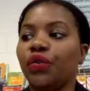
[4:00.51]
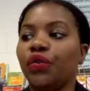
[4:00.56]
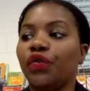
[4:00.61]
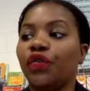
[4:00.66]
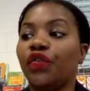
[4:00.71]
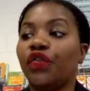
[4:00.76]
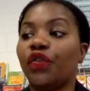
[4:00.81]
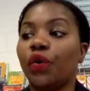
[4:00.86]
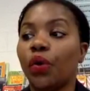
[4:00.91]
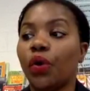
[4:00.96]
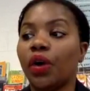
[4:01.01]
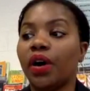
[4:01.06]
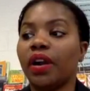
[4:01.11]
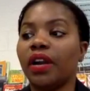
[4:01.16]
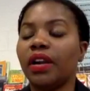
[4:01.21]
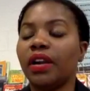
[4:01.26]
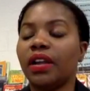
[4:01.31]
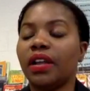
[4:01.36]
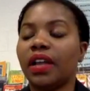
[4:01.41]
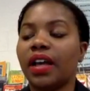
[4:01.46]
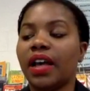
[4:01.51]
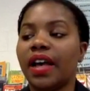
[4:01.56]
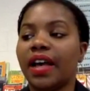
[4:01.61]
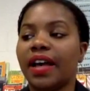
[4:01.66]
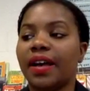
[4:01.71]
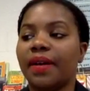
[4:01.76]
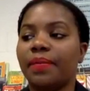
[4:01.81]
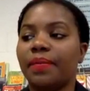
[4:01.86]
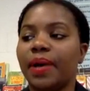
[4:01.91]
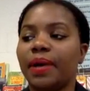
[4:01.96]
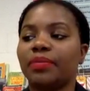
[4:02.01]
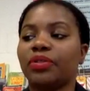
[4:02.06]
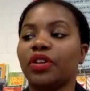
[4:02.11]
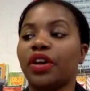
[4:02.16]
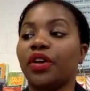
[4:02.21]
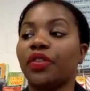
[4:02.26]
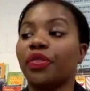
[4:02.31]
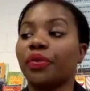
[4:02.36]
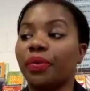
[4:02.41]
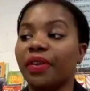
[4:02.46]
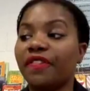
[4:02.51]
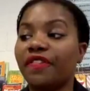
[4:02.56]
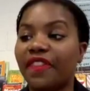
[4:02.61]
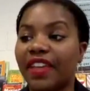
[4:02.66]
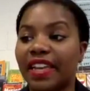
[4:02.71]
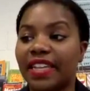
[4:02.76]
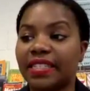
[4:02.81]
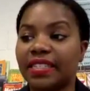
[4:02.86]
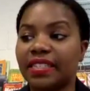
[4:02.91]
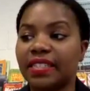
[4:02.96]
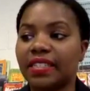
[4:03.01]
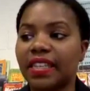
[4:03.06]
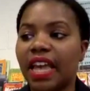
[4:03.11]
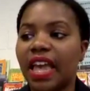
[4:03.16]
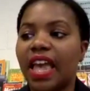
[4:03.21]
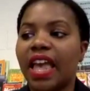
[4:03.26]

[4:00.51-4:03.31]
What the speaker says: 3 phases,